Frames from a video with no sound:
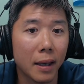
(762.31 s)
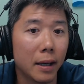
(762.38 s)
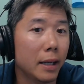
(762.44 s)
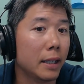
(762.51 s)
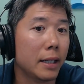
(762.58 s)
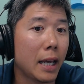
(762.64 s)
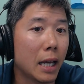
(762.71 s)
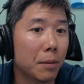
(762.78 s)

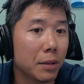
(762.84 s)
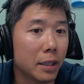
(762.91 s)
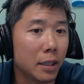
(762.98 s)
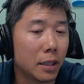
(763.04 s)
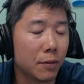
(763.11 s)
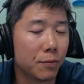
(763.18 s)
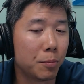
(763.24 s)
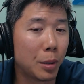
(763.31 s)
in Ham- and
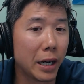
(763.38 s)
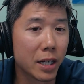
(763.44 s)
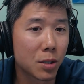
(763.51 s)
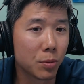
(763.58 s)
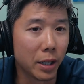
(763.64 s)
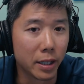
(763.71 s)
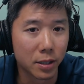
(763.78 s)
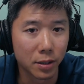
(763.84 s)
then price
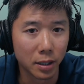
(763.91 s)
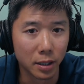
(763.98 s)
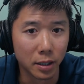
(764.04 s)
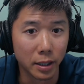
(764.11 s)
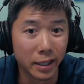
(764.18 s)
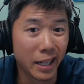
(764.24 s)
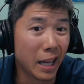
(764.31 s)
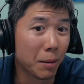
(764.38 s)
wise uh,
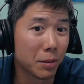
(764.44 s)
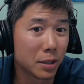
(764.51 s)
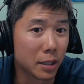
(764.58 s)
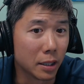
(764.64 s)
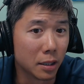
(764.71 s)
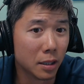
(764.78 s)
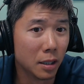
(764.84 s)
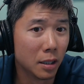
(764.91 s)
in
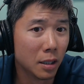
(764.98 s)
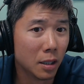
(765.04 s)
Hamilton,